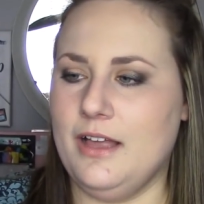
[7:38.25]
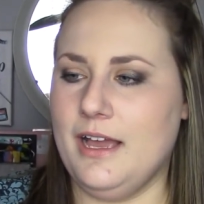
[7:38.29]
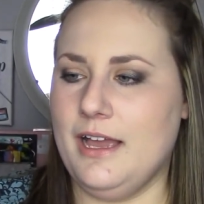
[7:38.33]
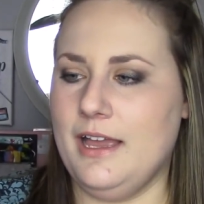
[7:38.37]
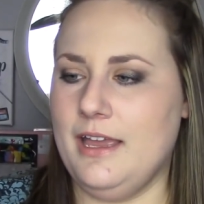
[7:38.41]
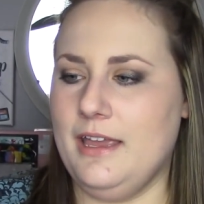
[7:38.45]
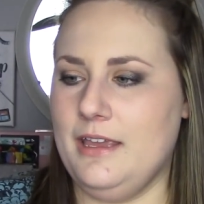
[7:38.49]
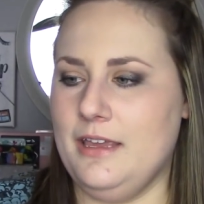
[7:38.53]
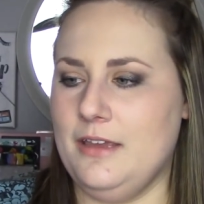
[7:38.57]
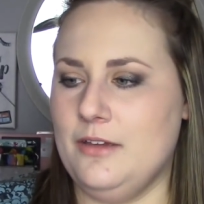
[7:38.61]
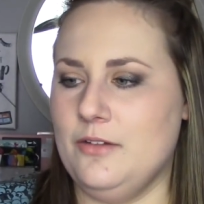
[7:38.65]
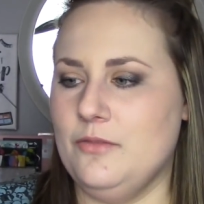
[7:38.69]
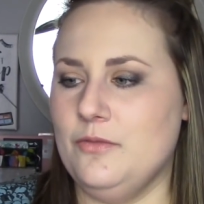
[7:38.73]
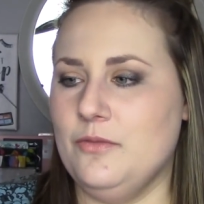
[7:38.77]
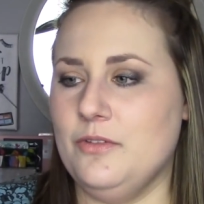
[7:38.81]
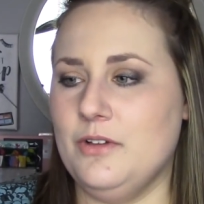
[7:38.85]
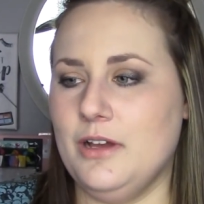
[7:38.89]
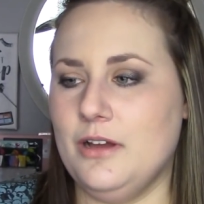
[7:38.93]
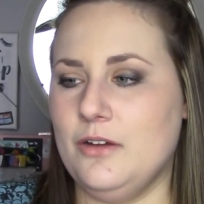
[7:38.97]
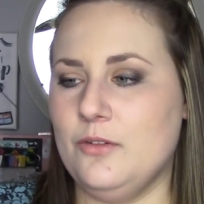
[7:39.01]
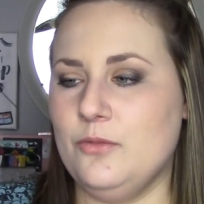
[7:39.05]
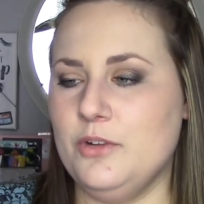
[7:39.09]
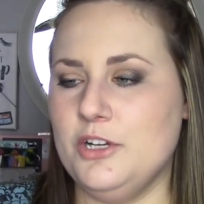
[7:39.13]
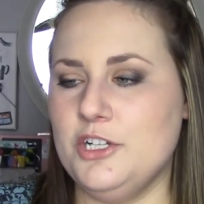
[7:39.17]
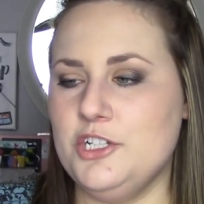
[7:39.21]
I
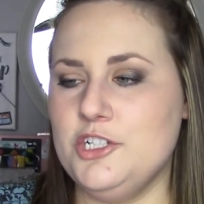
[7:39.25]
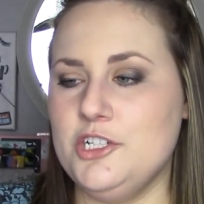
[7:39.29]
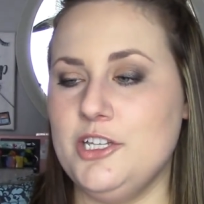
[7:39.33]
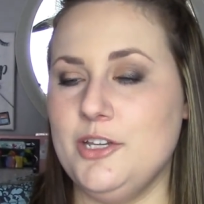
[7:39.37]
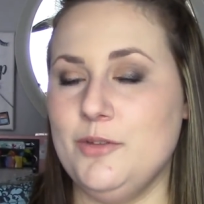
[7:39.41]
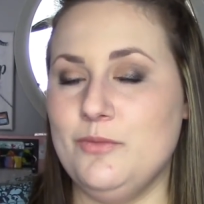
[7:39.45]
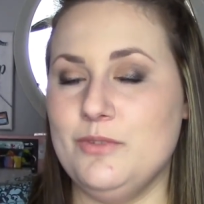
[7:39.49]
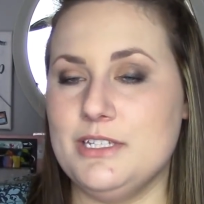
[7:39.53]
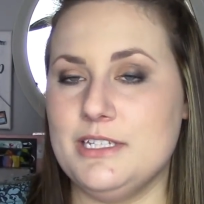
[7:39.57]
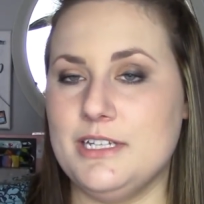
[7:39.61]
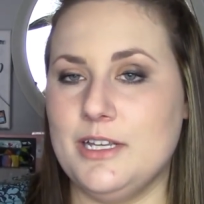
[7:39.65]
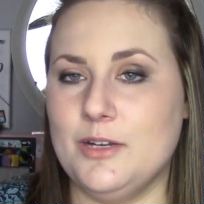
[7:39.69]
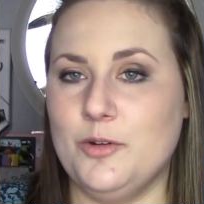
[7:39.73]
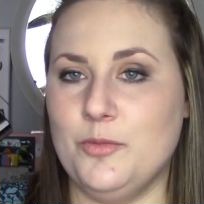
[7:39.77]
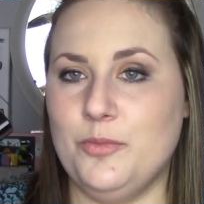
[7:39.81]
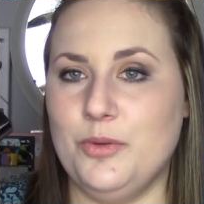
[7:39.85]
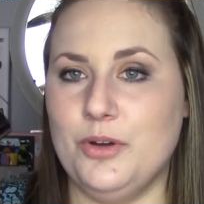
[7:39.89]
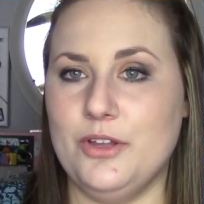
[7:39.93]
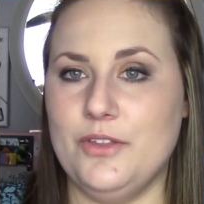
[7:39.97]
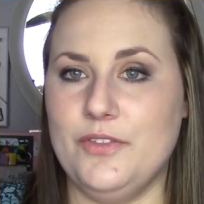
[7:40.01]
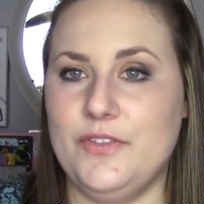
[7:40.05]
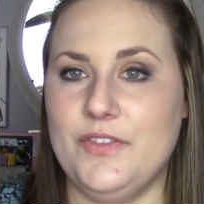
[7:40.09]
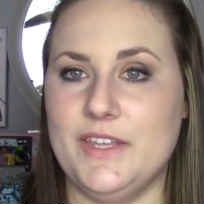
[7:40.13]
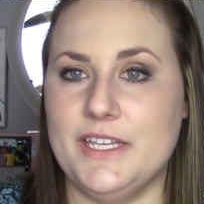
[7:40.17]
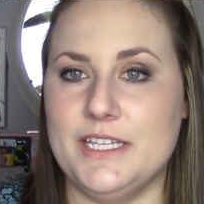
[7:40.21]
originally was going to
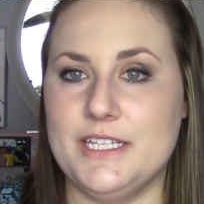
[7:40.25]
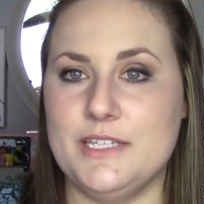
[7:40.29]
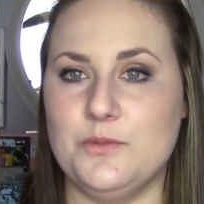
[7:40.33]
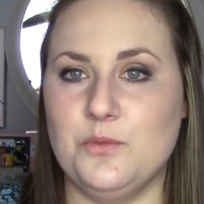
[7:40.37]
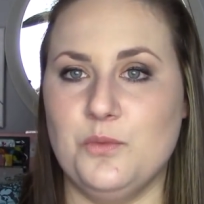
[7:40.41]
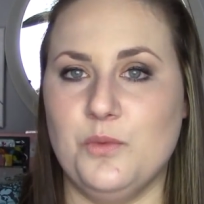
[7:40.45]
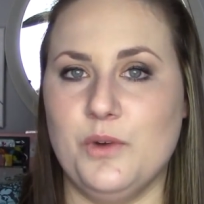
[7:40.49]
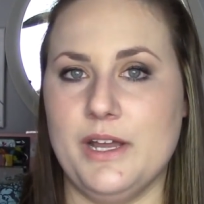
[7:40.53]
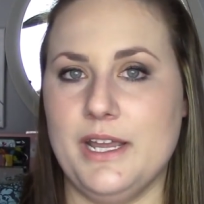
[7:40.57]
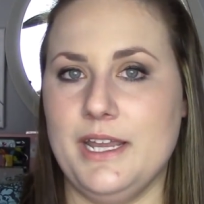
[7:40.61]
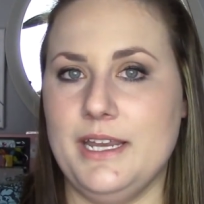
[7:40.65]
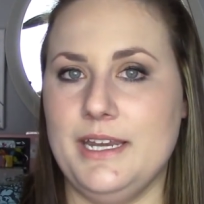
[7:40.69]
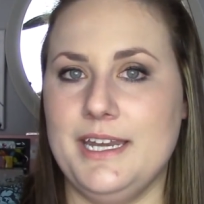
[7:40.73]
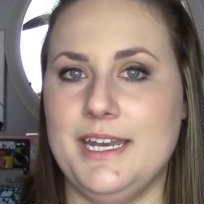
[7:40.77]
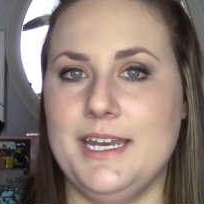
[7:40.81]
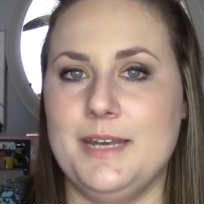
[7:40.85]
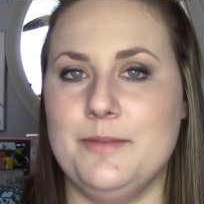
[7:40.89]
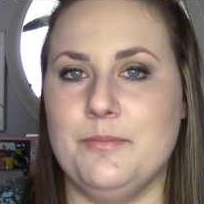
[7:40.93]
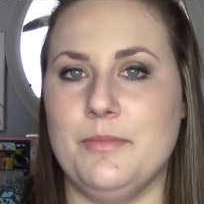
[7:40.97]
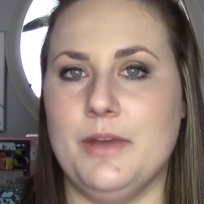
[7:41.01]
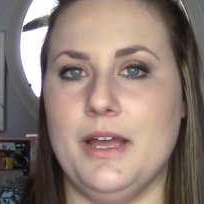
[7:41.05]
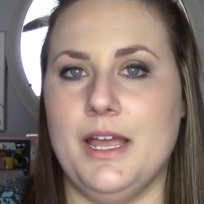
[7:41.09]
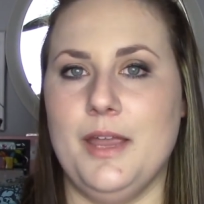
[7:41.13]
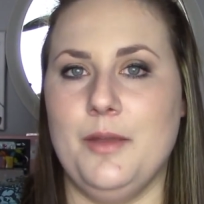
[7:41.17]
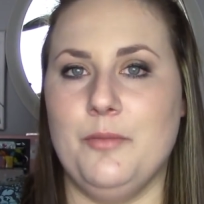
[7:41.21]
put this white in
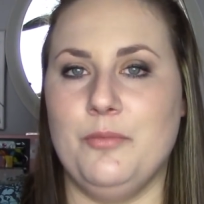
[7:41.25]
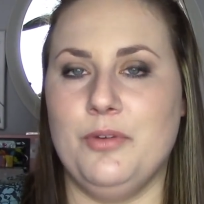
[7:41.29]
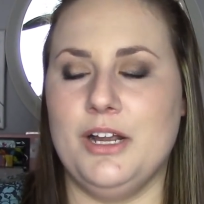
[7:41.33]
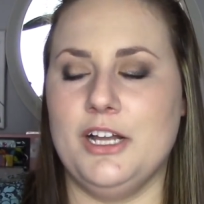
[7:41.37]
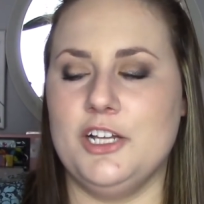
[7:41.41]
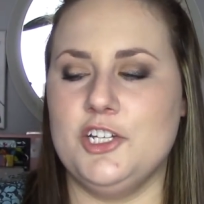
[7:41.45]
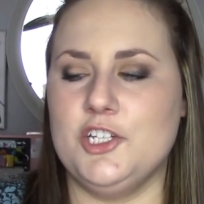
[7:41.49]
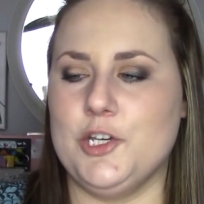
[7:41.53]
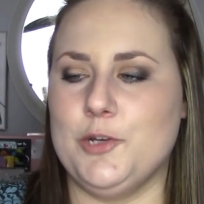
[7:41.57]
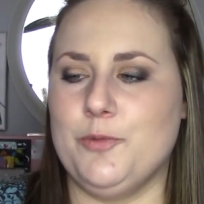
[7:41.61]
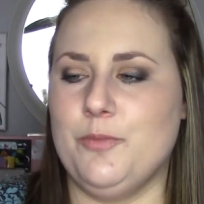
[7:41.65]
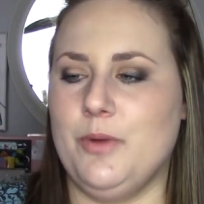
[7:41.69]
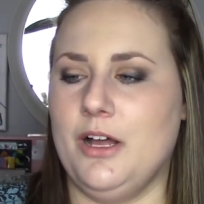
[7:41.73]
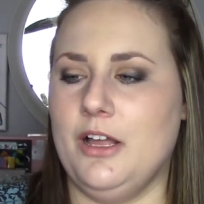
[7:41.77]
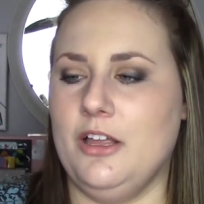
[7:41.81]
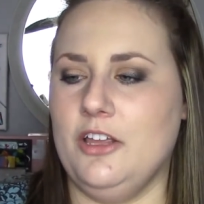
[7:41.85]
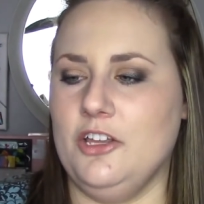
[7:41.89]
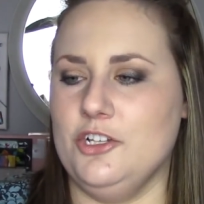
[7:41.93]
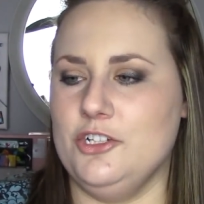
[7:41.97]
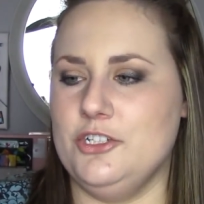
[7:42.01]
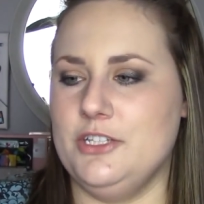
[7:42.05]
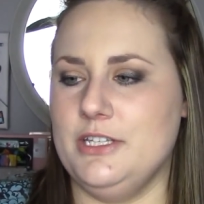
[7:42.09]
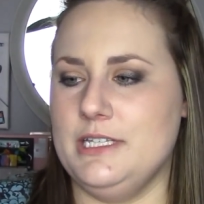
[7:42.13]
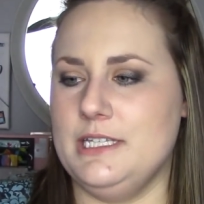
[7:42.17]
my project polish.